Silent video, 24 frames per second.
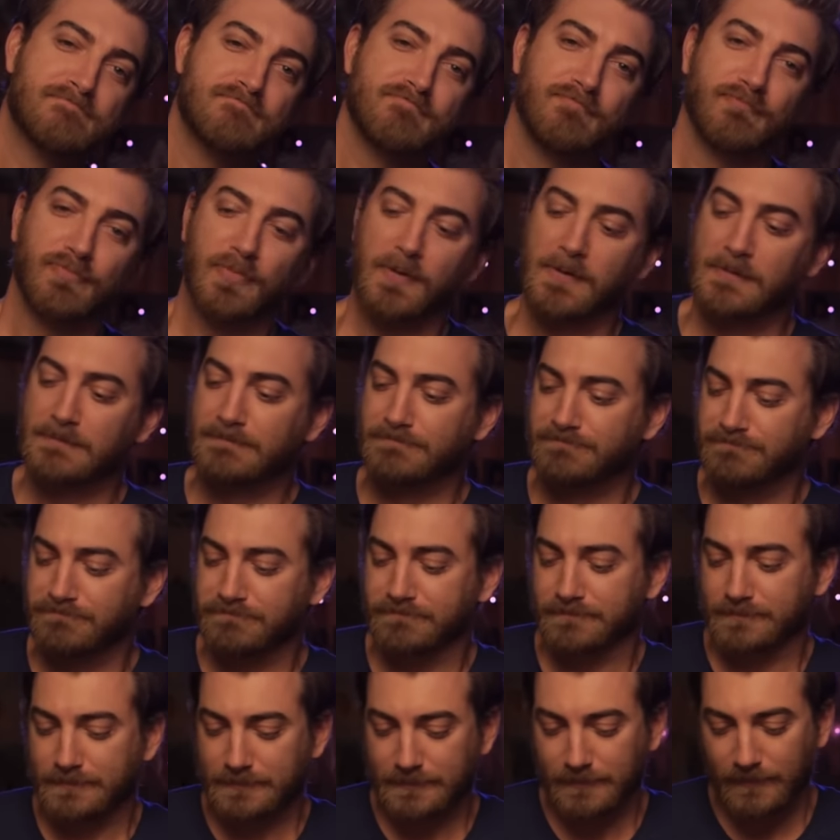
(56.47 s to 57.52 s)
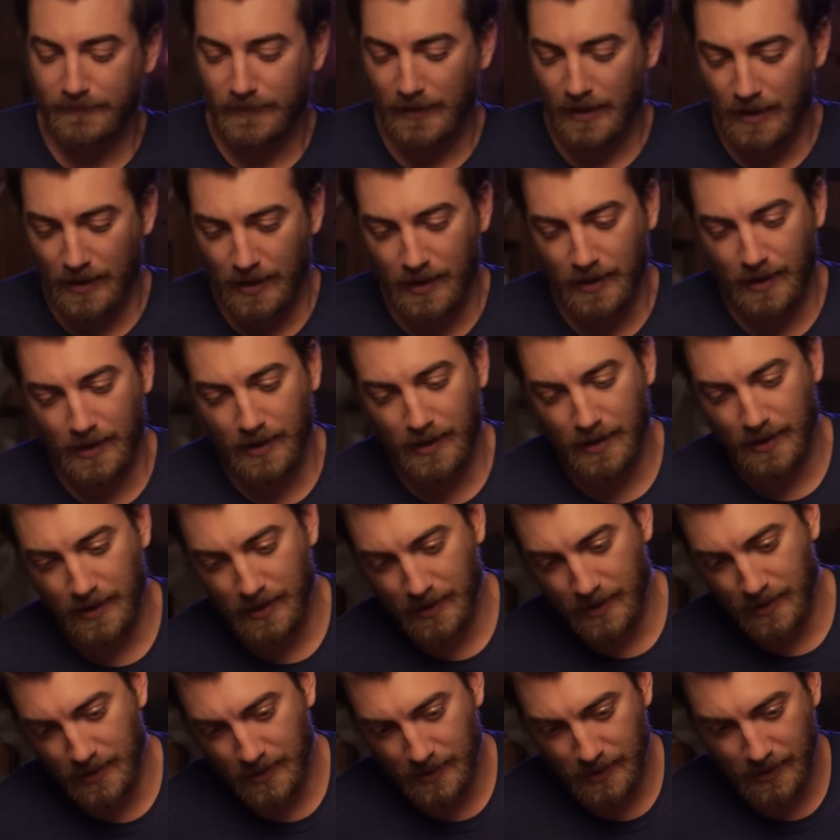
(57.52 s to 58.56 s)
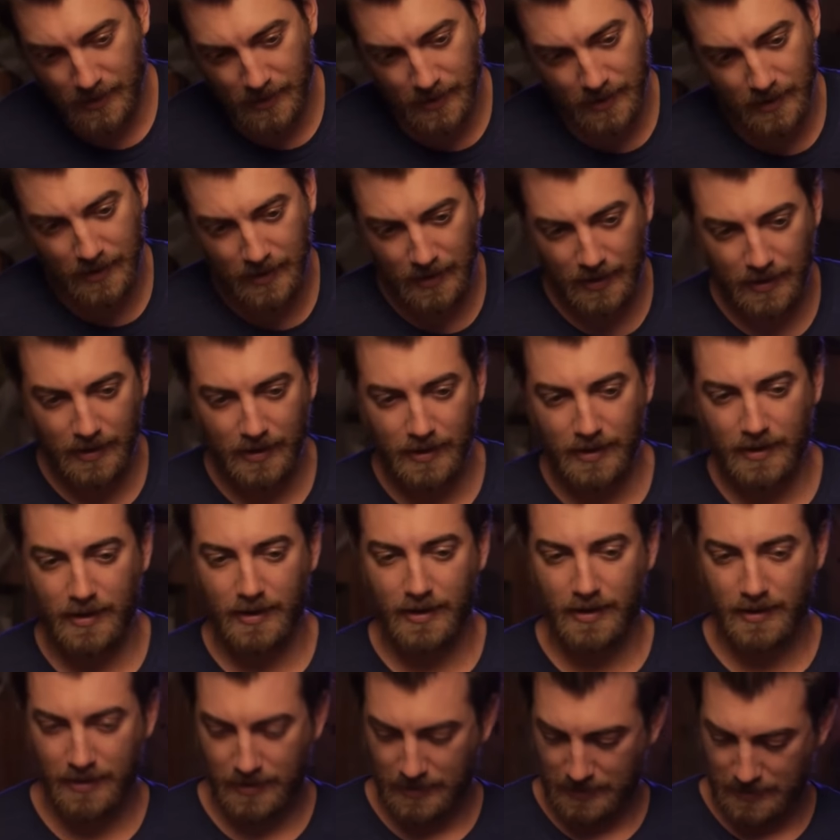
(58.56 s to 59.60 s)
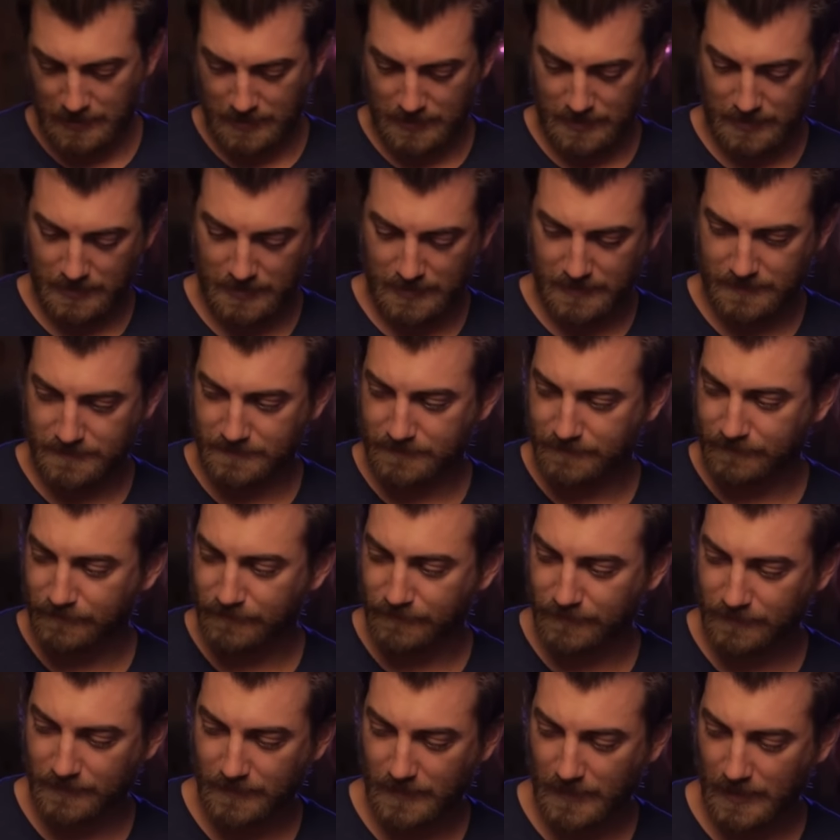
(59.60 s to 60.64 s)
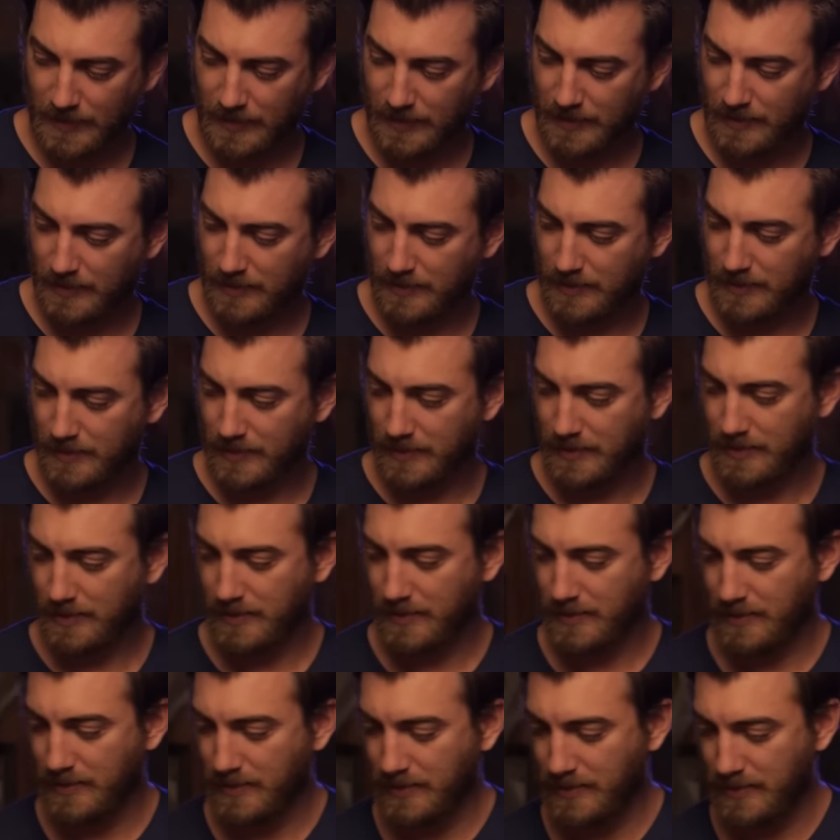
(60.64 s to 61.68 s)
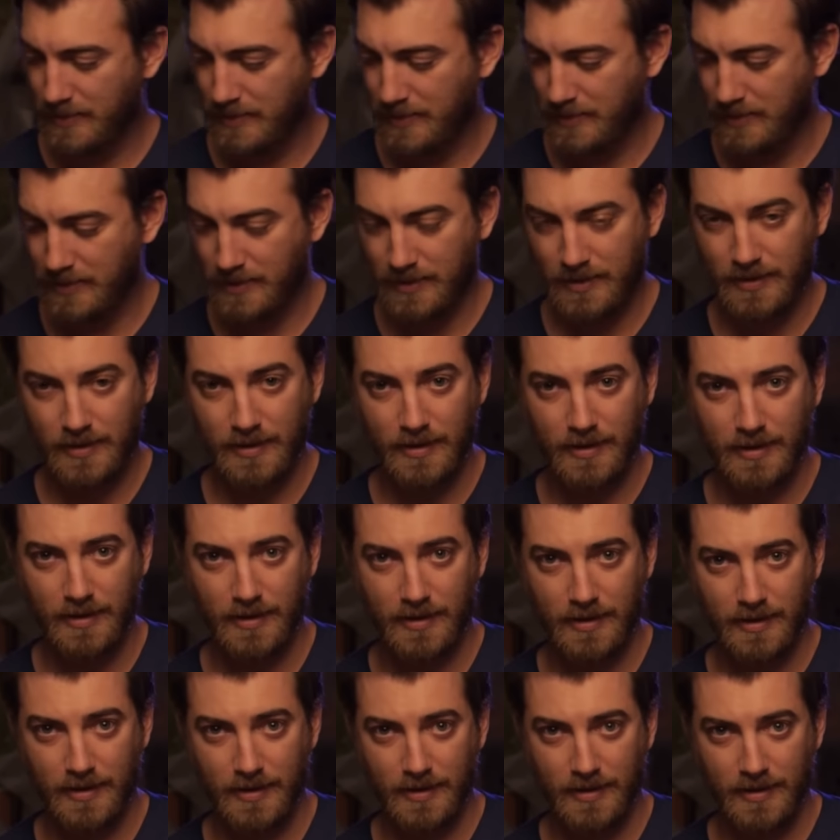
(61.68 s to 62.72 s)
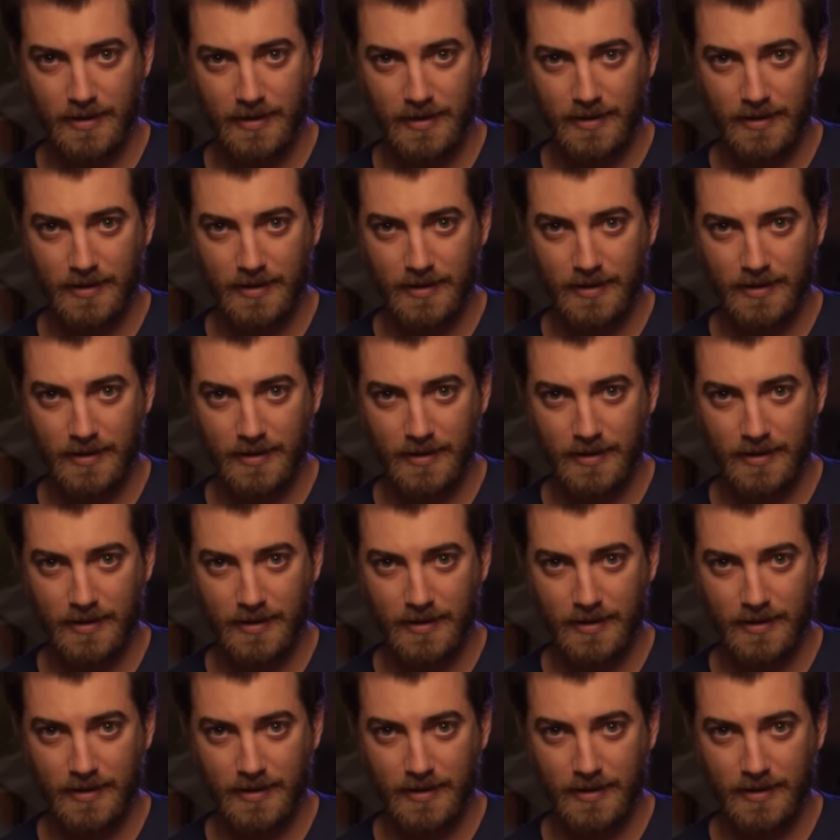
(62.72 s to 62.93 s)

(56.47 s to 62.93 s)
[no speech]